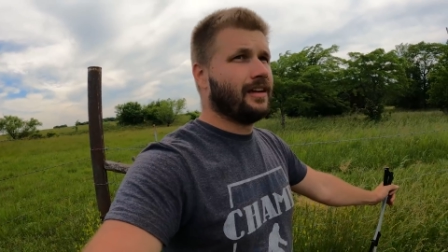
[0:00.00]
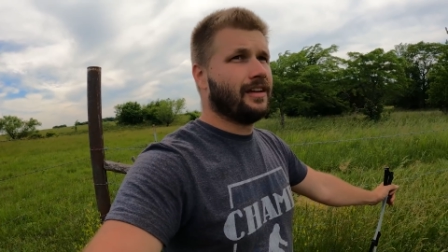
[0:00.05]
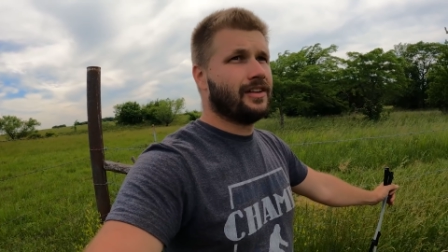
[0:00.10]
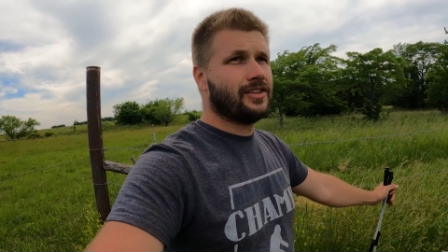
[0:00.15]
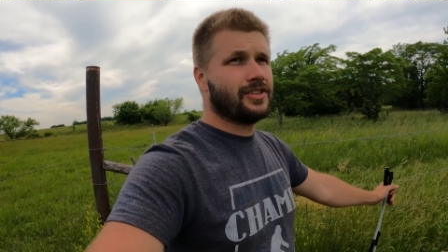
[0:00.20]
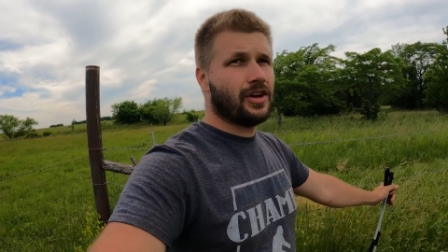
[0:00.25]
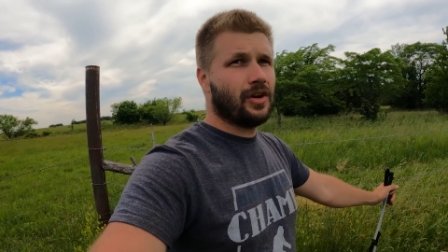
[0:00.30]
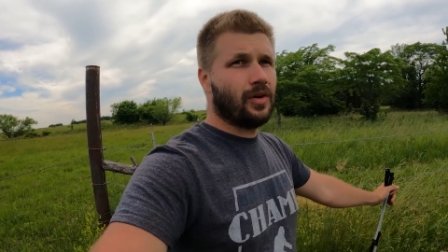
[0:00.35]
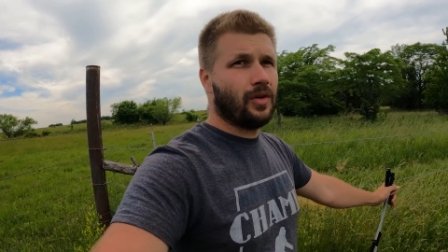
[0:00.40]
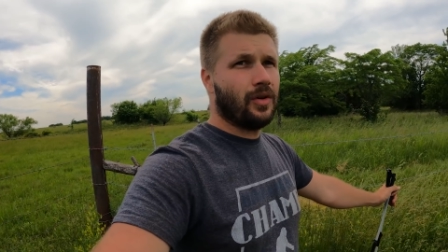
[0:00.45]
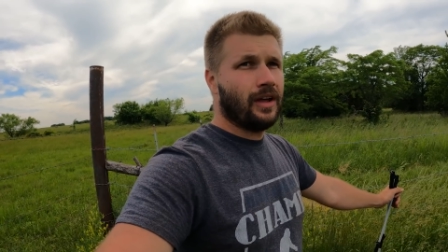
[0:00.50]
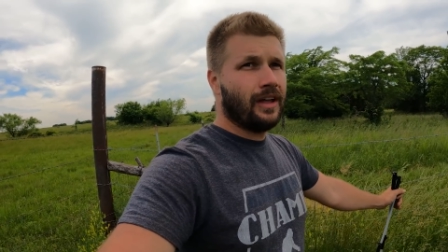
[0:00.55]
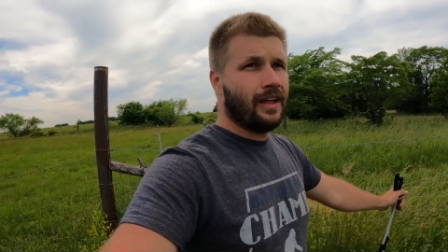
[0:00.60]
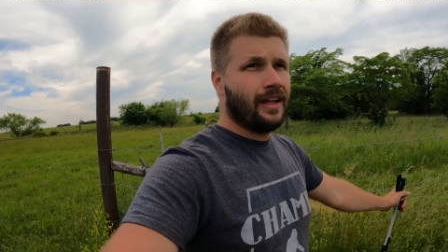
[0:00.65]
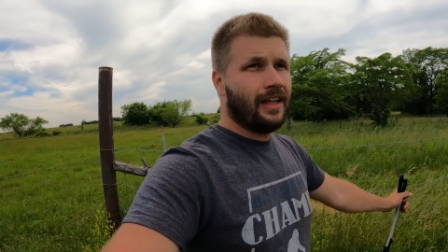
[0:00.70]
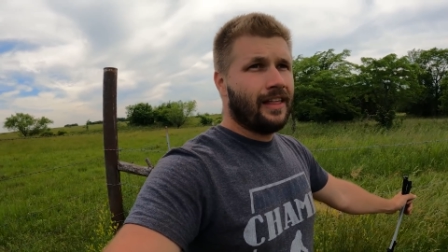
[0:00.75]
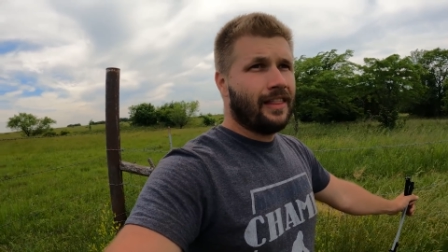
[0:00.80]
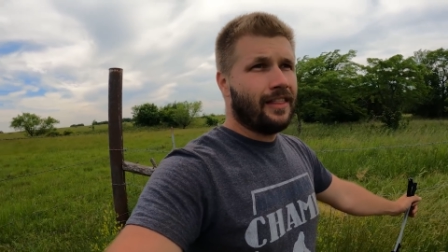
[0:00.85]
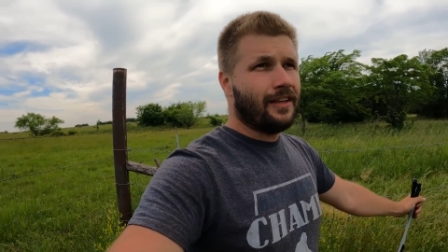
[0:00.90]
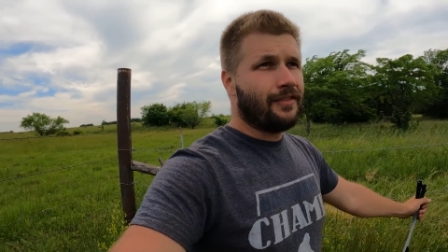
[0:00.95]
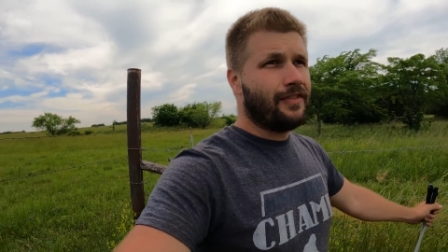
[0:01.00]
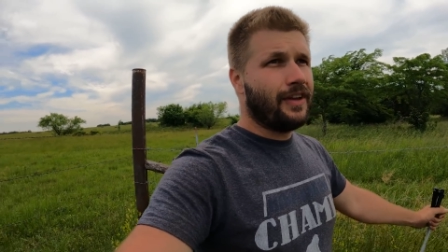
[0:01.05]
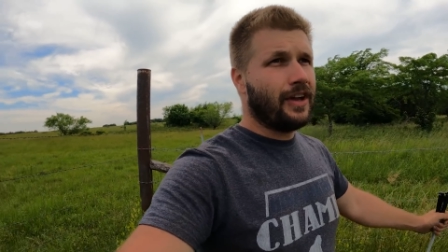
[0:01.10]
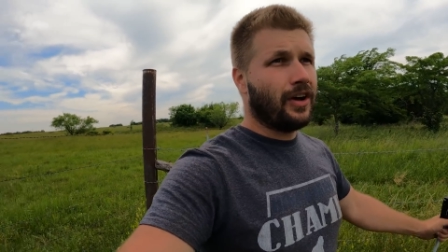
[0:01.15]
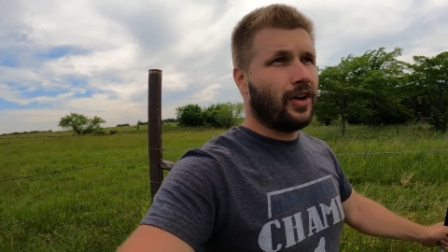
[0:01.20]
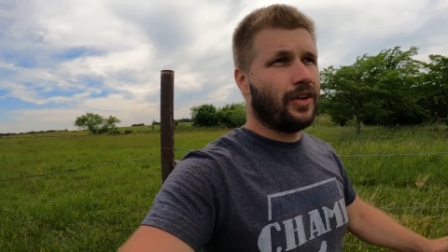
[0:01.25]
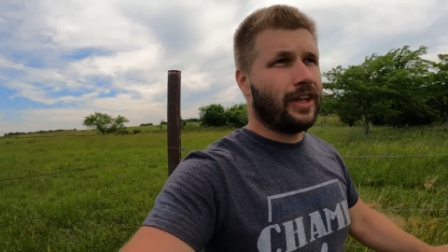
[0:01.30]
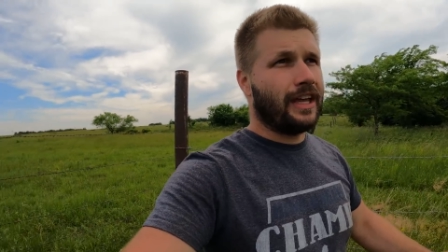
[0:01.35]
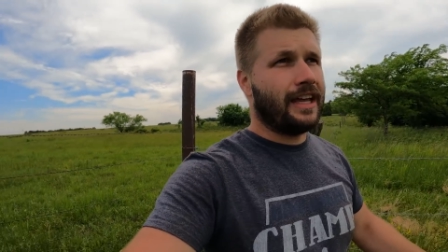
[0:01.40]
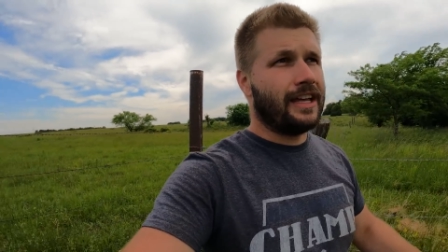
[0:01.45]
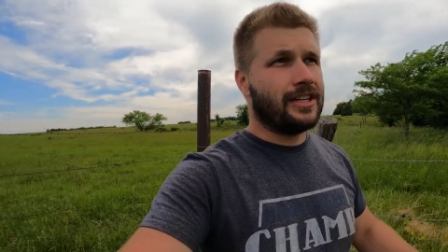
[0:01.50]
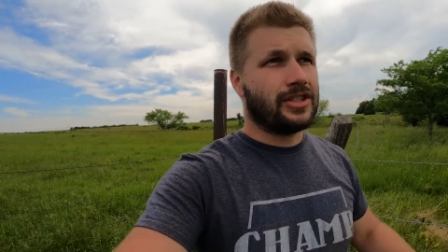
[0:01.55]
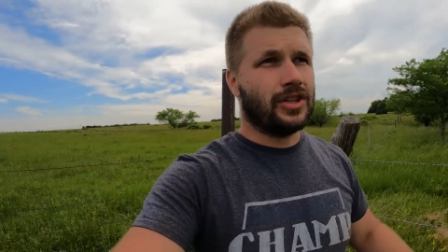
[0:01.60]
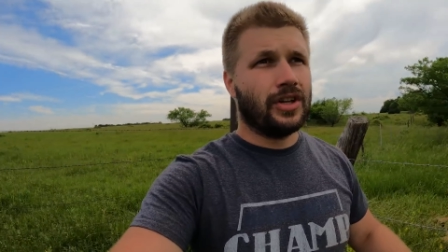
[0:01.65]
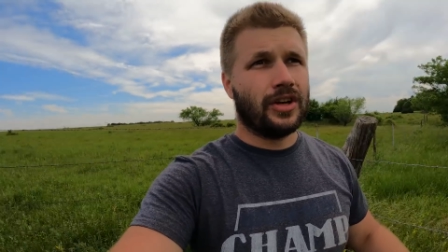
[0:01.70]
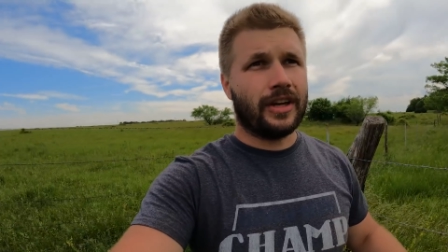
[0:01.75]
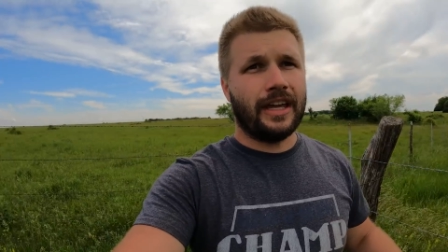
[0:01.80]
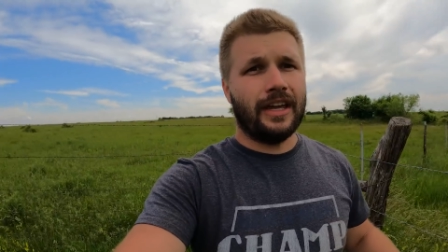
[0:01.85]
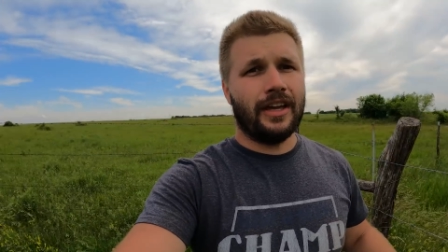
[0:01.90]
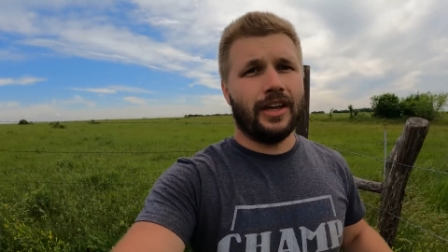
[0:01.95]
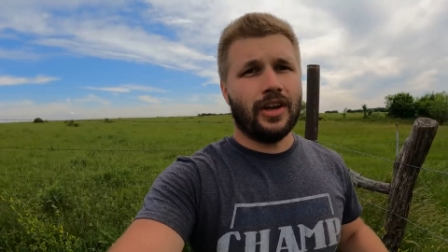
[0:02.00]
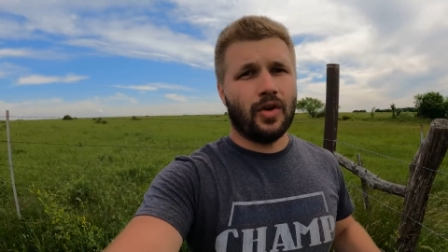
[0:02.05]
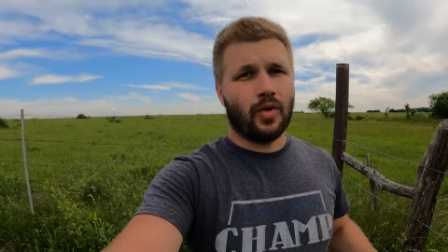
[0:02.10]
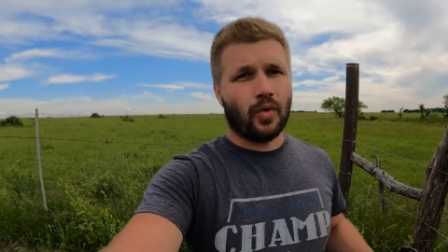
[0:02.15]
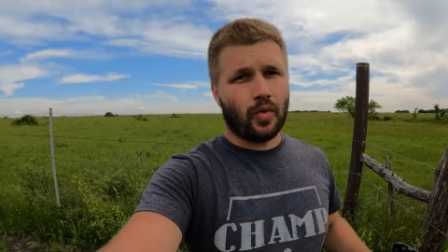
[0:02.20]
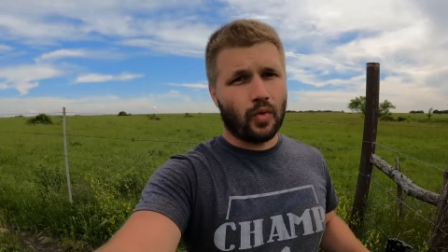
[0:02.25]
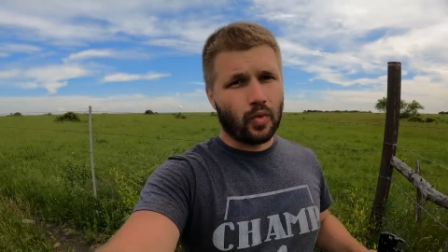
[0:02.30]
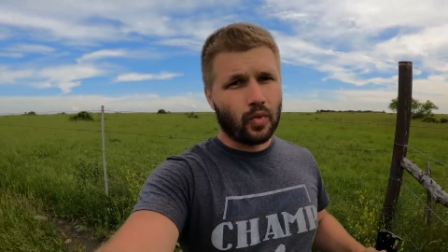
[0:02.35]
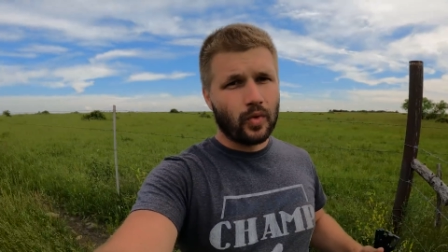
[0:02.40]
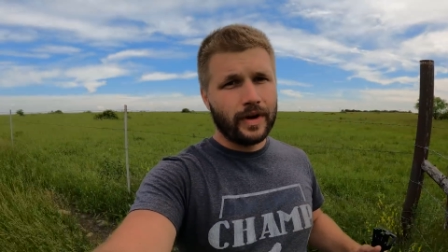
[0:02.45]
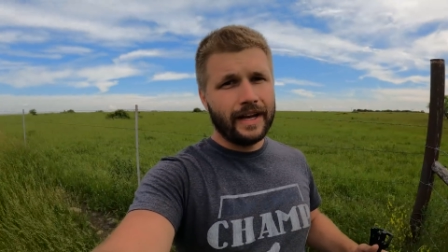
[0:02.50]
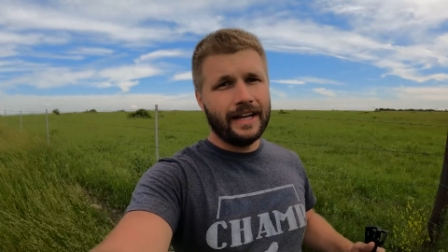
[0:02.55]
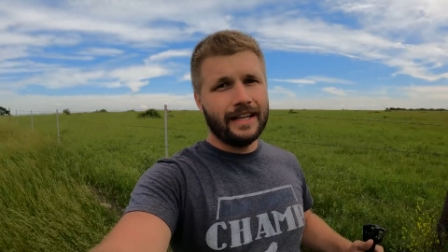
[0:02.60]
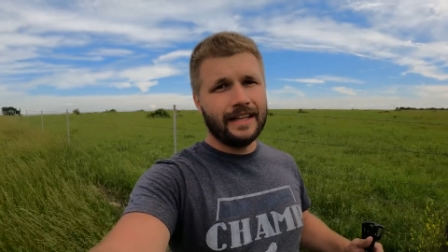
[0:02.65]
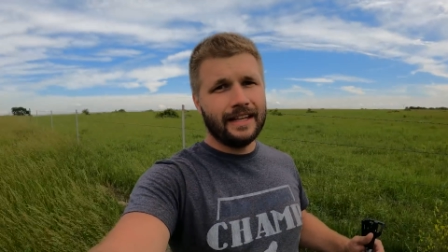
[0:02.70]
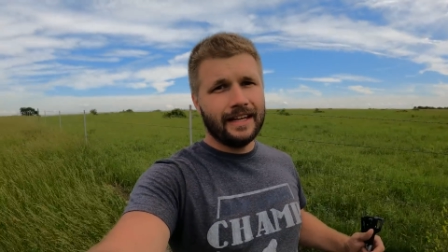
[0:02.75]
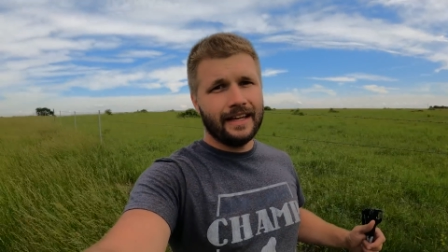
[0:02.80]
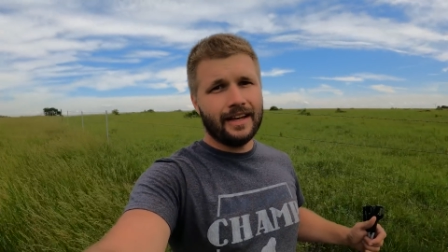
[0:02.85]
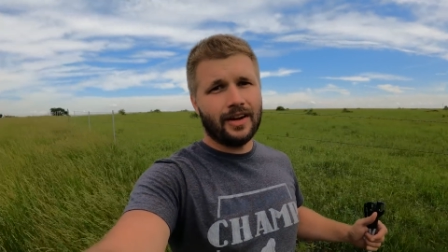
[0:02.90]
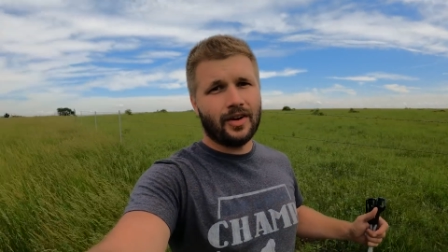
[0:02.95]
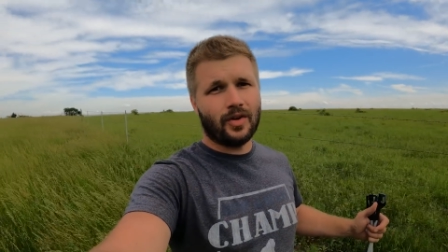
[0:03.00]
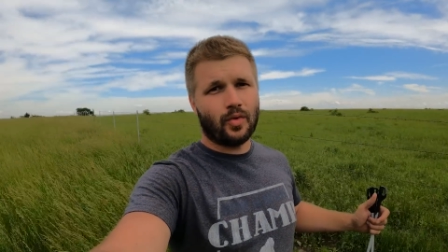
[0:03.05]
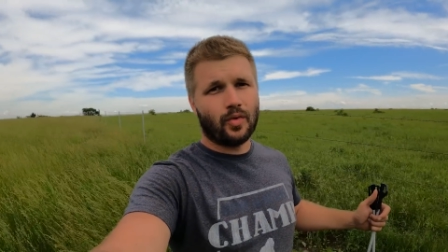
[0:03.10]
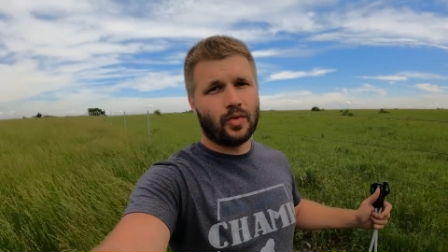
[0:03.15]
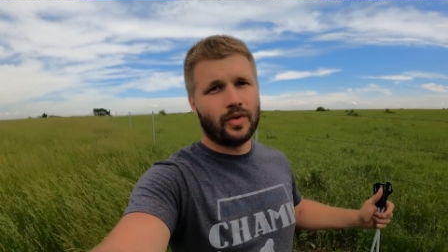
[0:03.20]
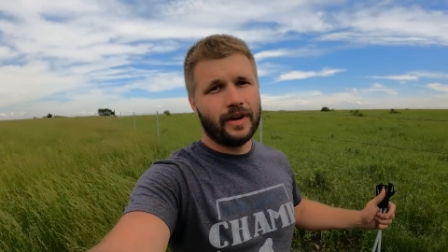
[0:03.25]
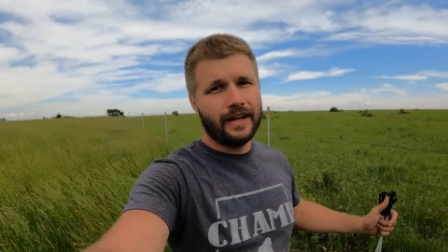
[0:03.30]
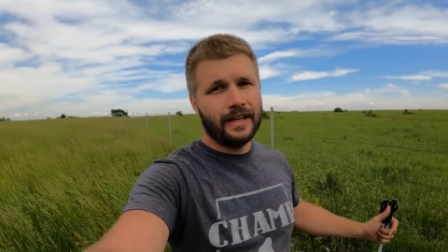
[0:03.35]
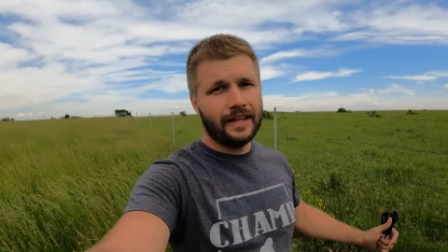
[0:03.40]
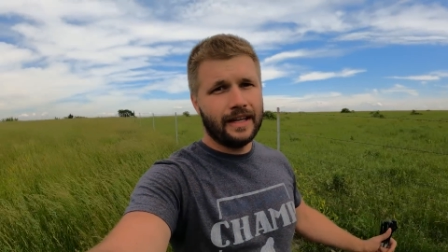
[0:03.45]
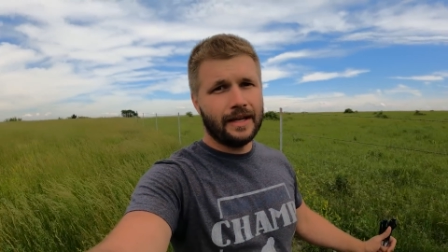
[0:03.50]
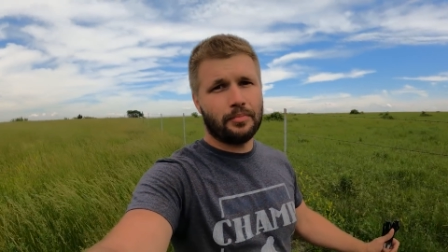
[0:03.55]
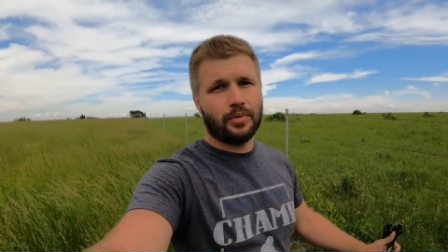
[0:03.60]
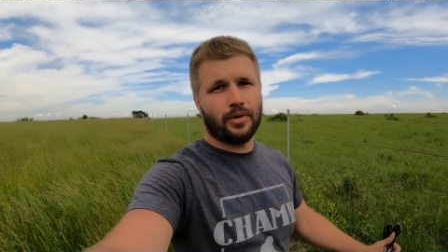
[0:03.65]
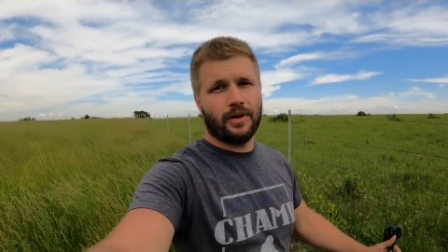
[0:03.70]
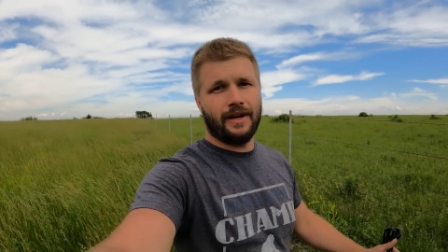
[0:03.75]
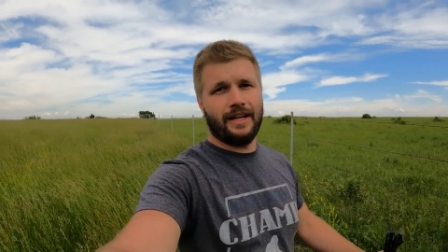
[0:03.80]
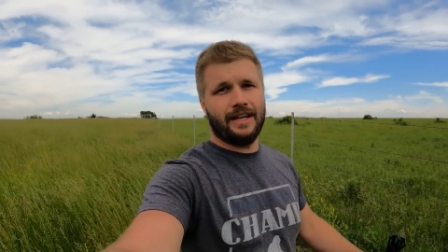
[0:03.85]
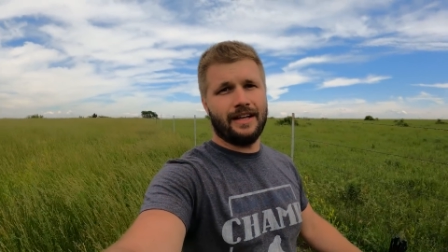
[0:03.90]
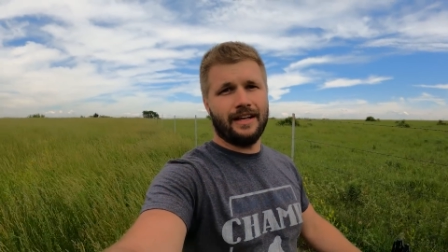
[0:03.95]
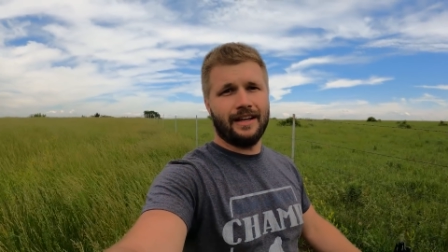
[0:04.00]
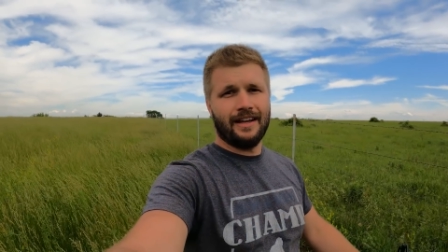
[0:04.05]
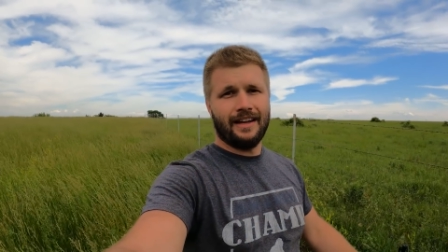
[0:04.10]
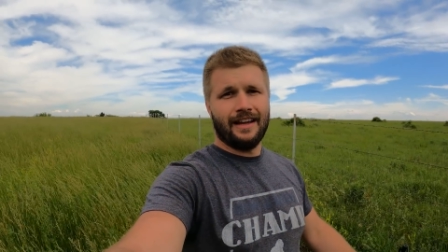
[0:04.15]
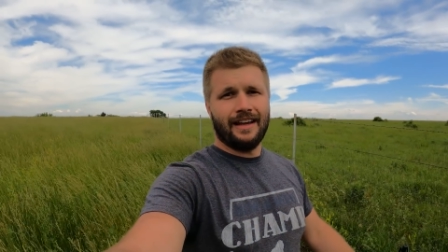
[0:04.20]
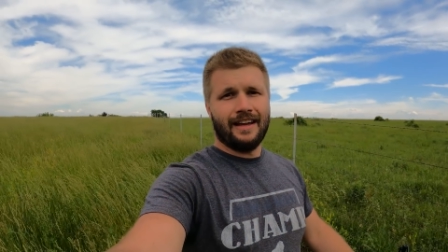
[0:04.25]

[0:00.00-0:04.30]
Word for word: So the field is looking really, really pretty.